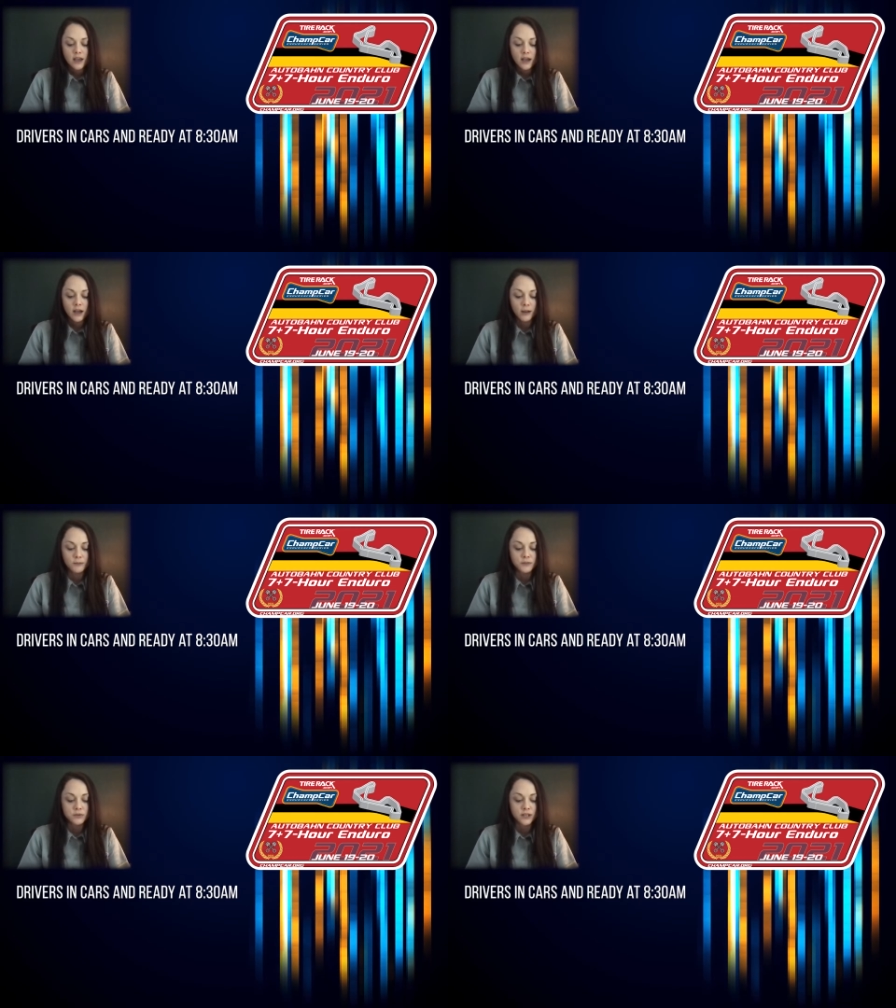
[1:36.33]

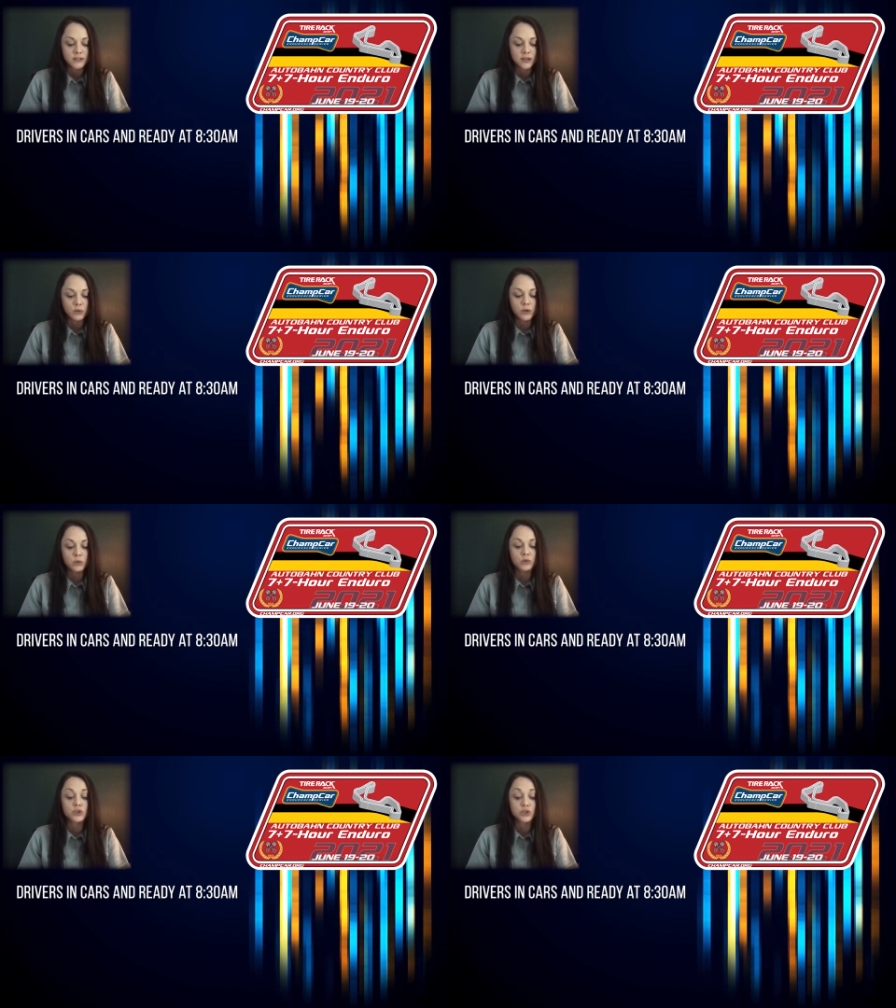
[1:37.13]
Um, so that's how we
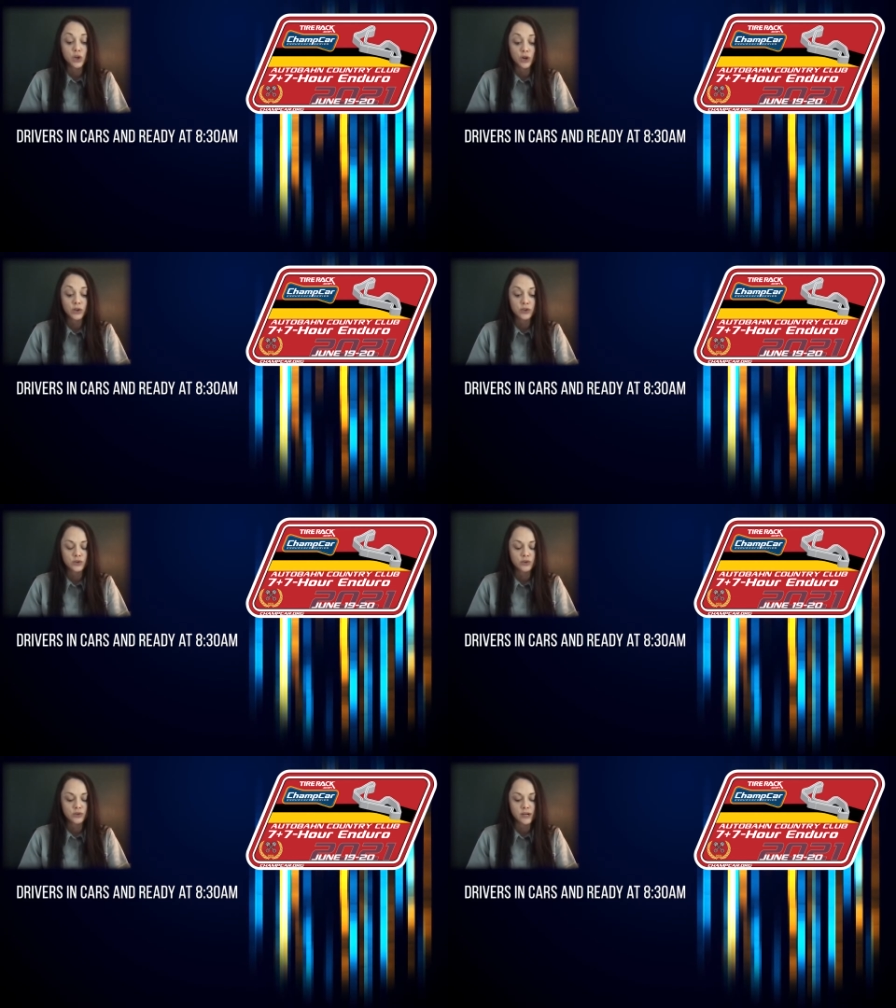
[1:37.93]
will start
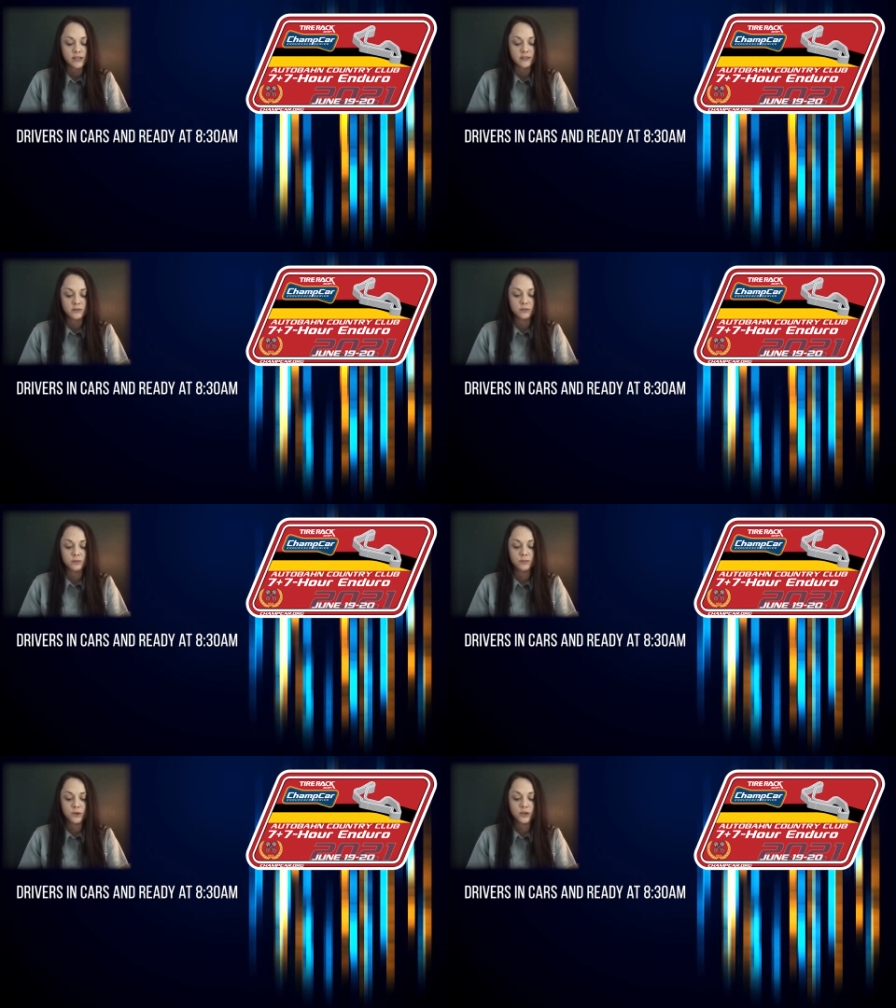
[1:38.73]
the race.
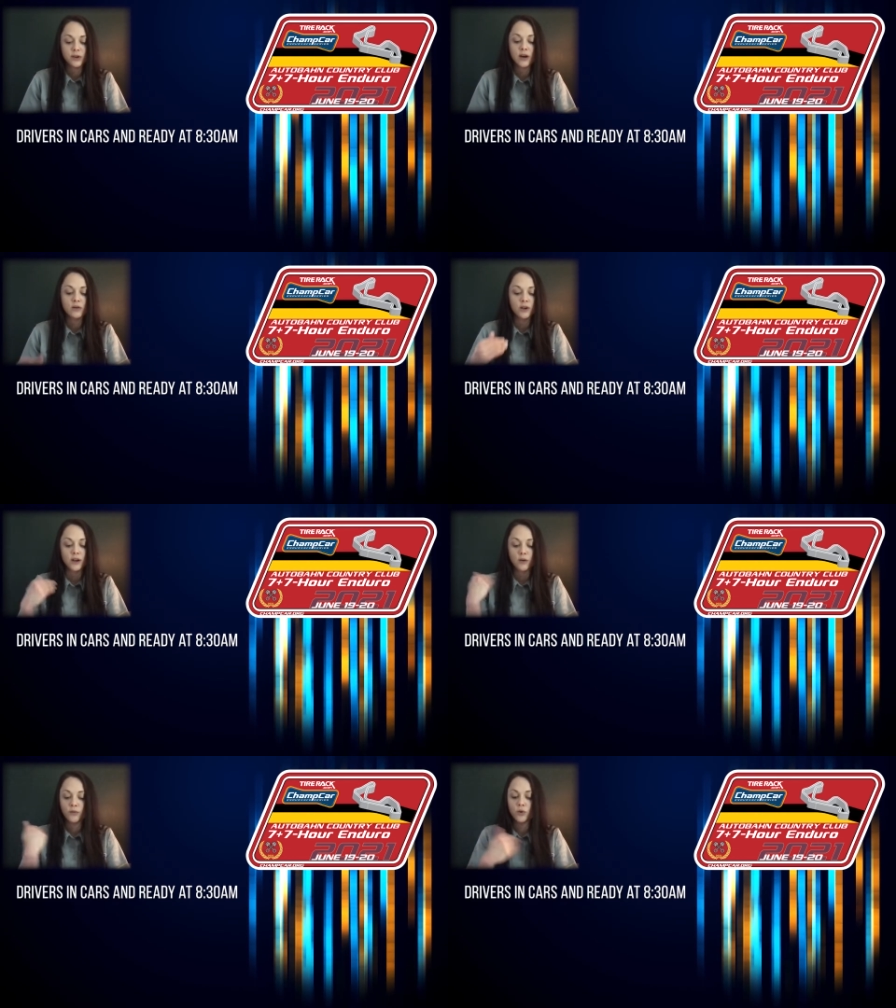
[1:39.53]
We'll put you out
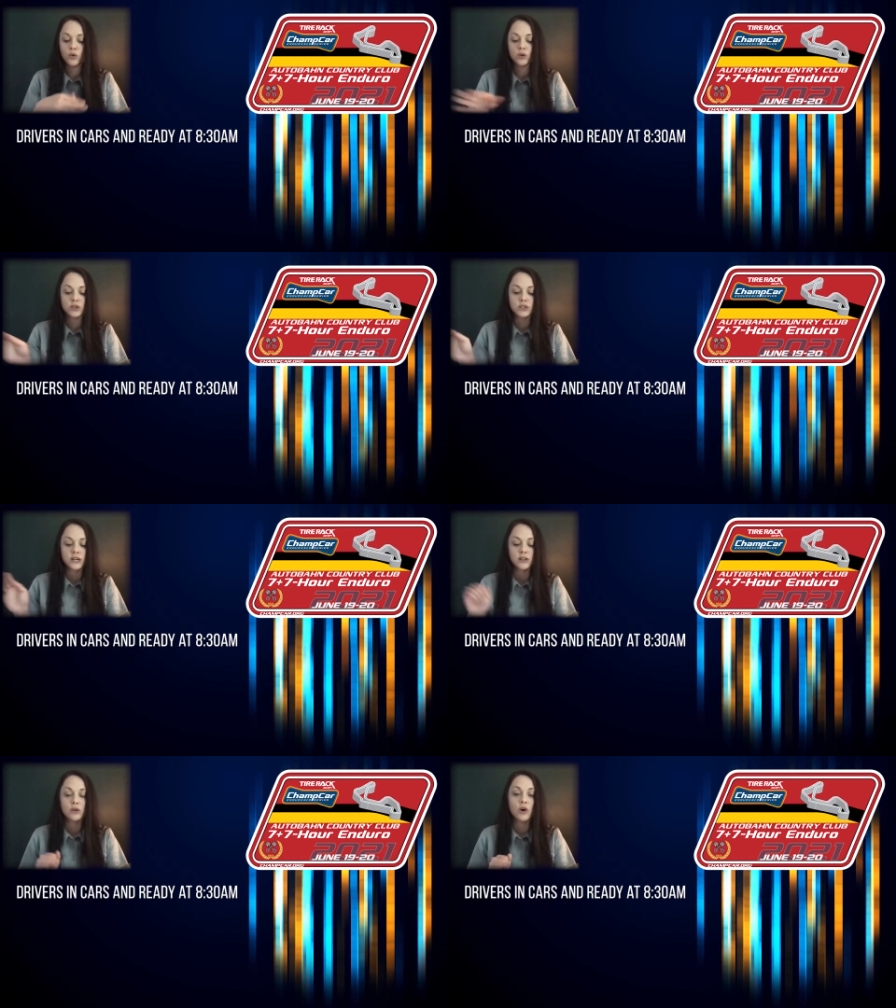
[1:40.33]
full course
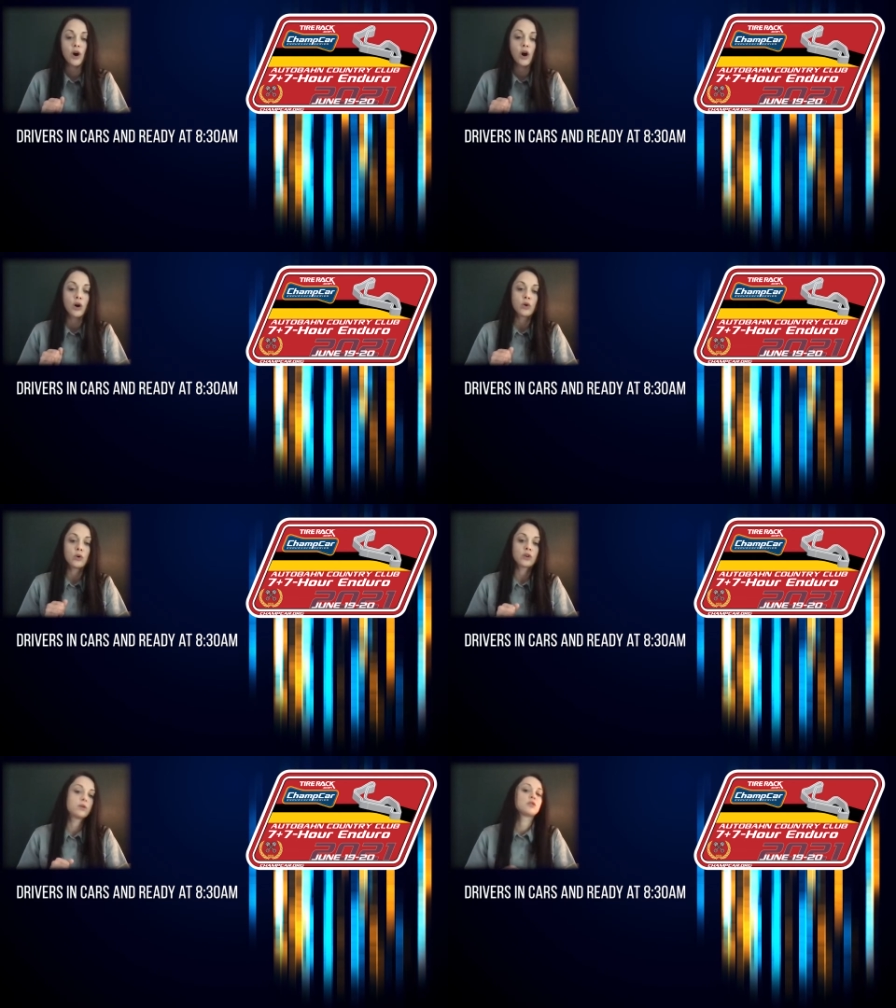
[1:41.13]
yellow. All
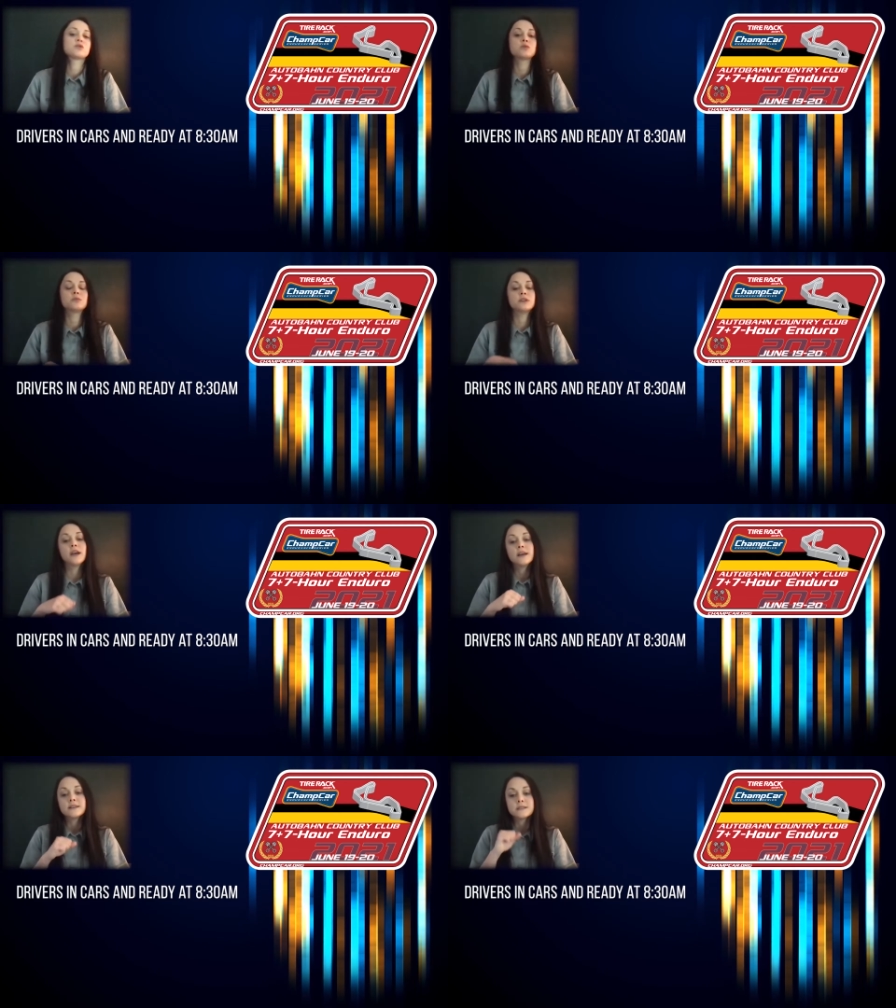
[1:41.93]
corner workers will
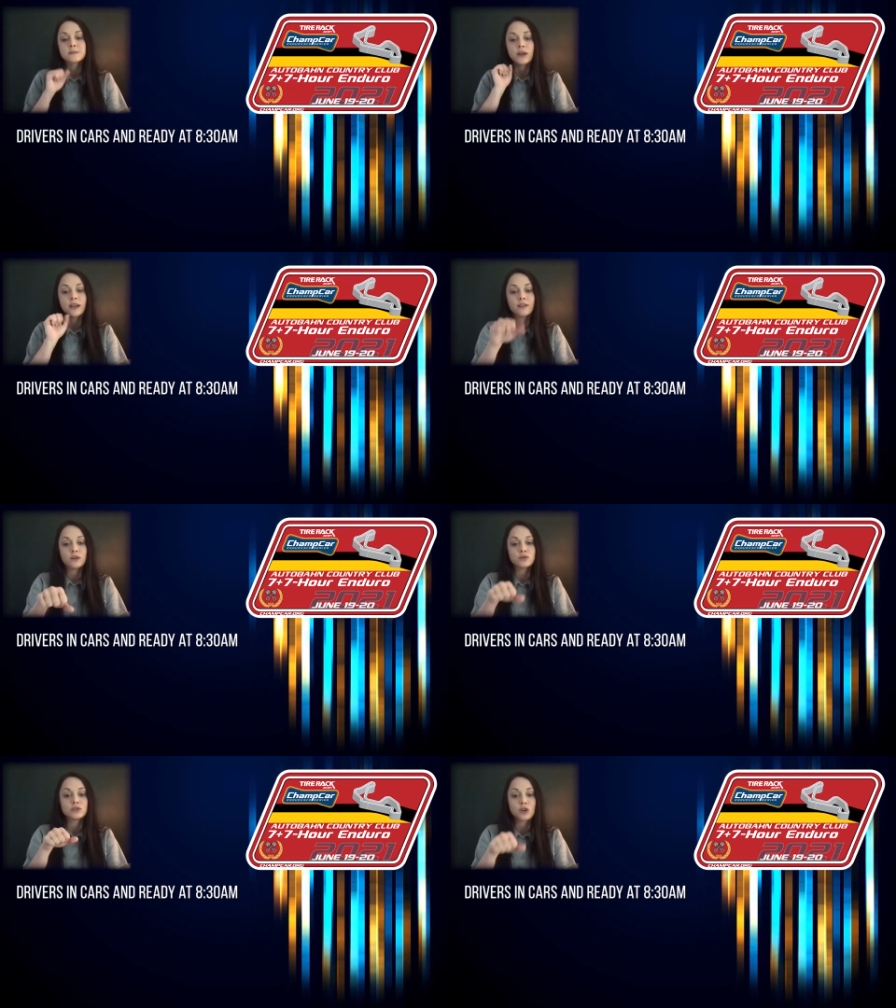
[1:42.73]
be displaying
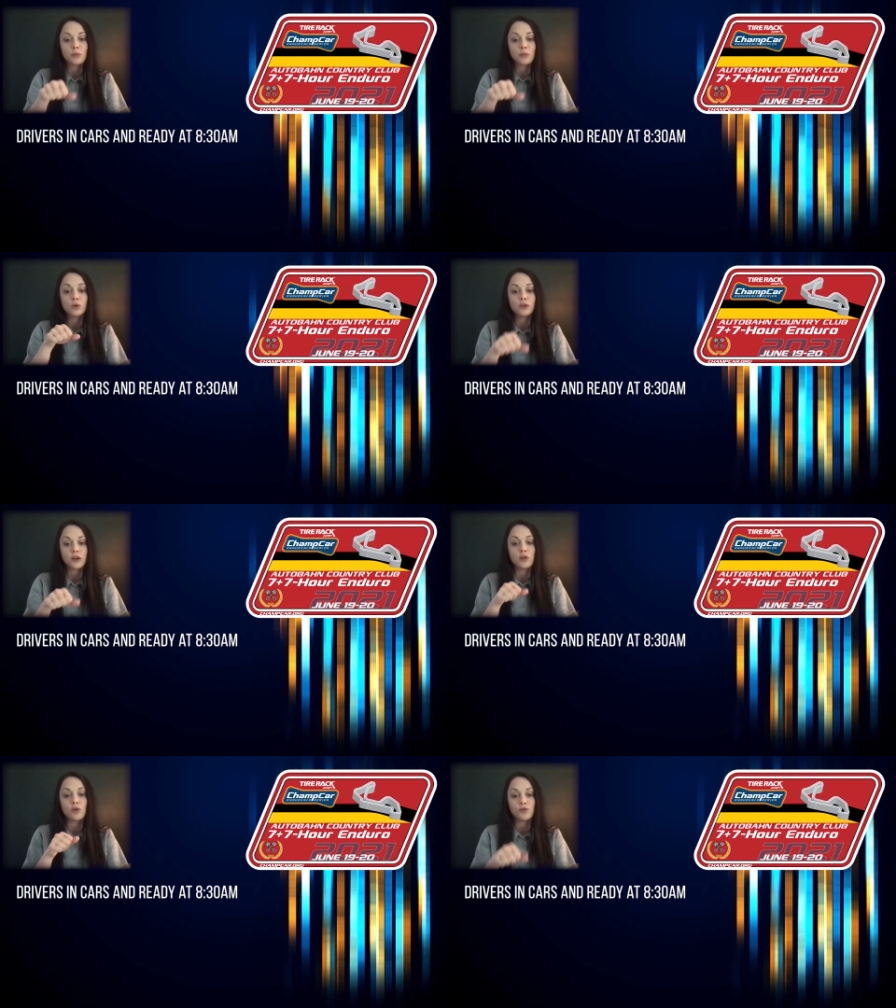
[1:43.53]
those double
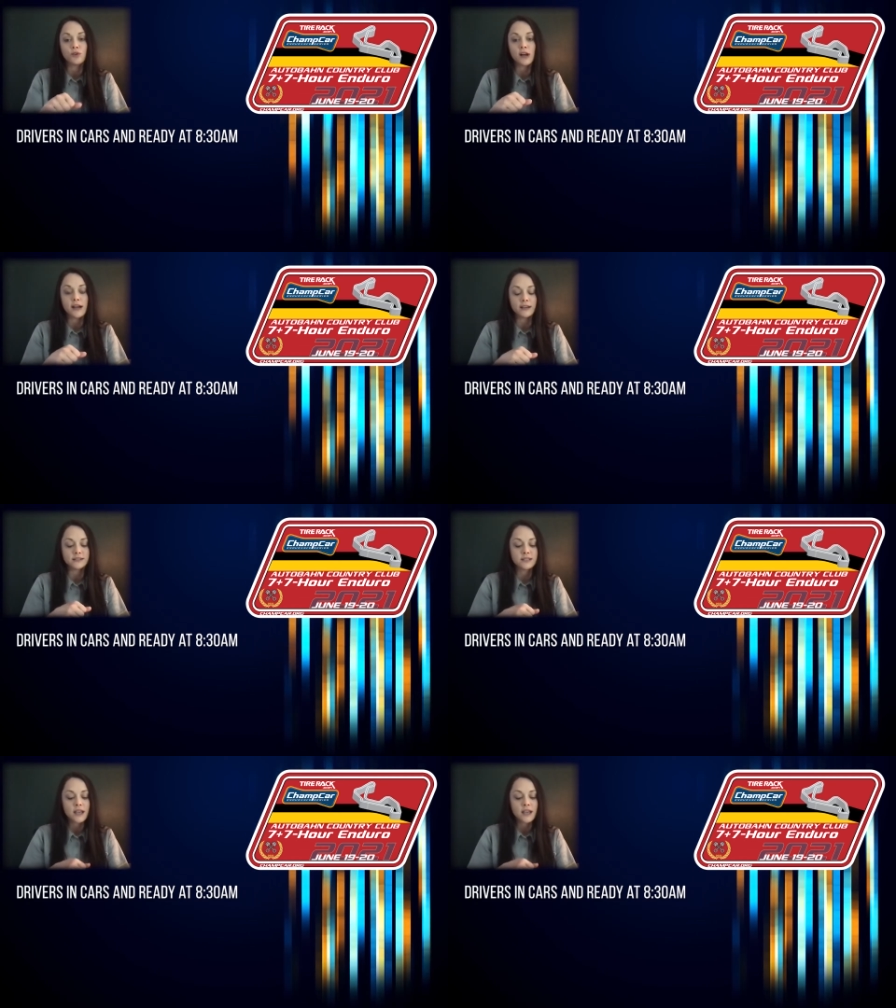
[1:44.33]
yellow flags.